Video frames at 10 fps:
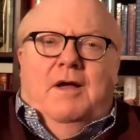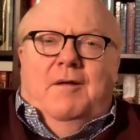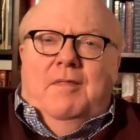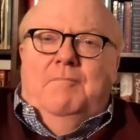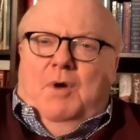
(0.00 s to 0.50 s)

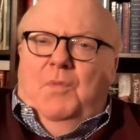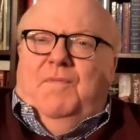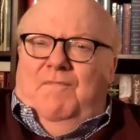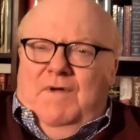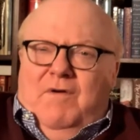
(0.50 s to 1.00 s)
uh,
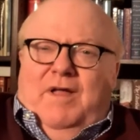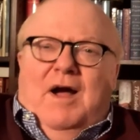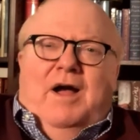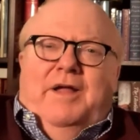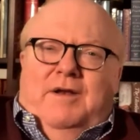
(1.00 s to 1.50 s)
both
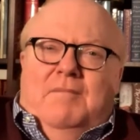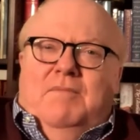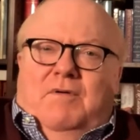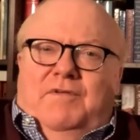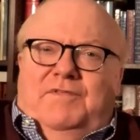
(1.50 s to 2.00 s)
very high
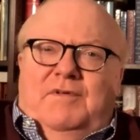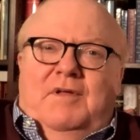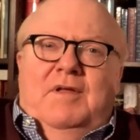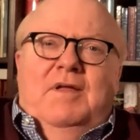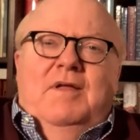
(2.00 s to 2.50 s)
numbers,
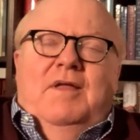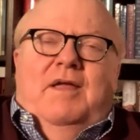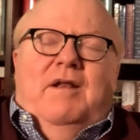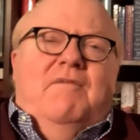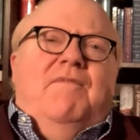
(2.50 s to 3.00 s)

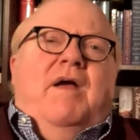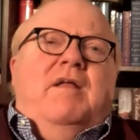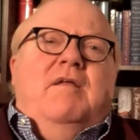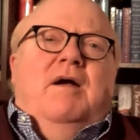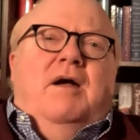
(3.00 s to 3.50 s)
in
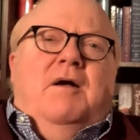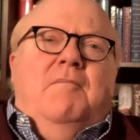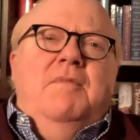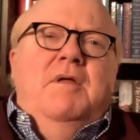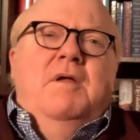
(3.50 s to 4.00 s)
effect.
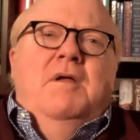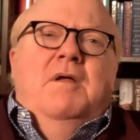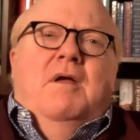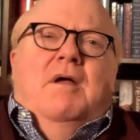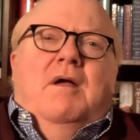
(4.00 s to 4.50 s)
Um,
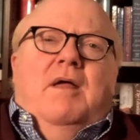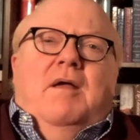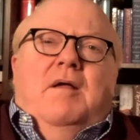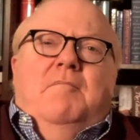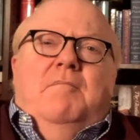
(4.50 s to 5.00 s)
uh,
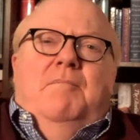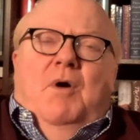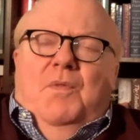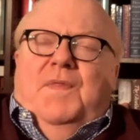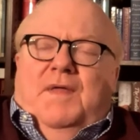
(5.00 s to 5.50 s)

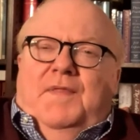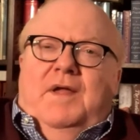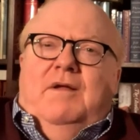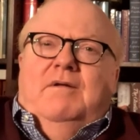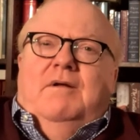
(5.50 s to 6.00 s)
both, I
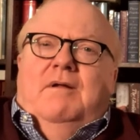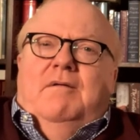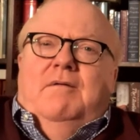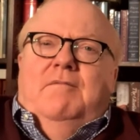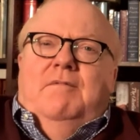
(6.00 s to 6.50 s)
think,
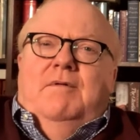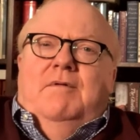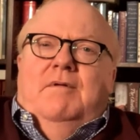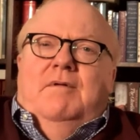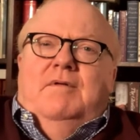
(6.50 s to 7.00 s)

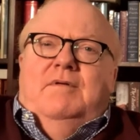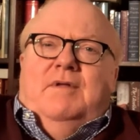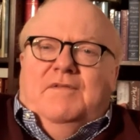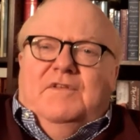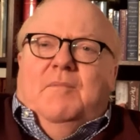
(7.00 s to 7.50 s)
uh,
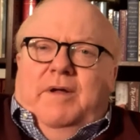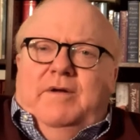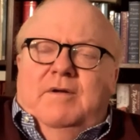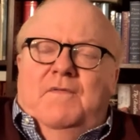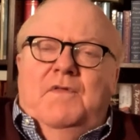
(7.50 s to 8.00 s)

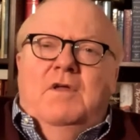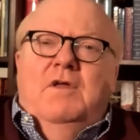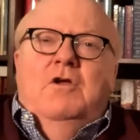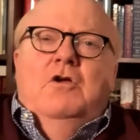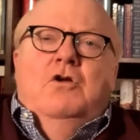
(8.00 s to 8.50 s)
testament
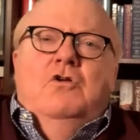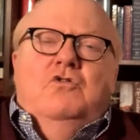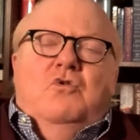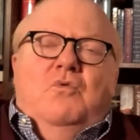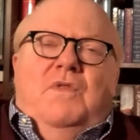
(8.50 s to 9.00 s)

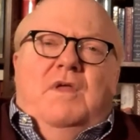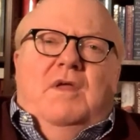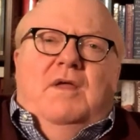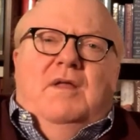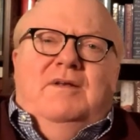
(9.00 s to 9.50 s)
to
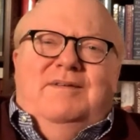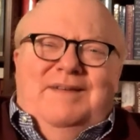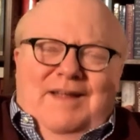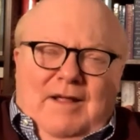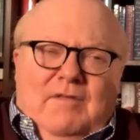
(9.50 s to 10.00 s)
the
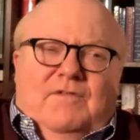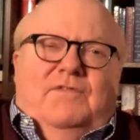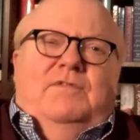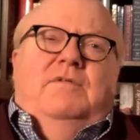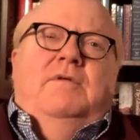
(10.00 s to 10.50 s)

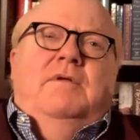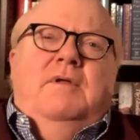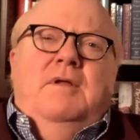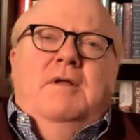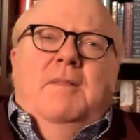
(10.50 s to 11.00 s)
intense
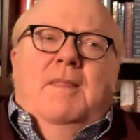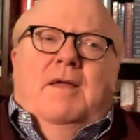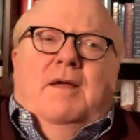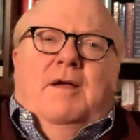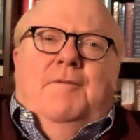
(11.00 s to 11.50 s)

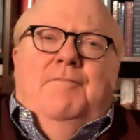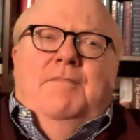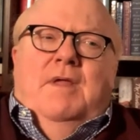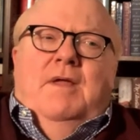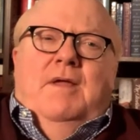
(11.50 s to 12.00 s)

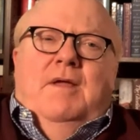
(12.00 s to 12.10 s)
um,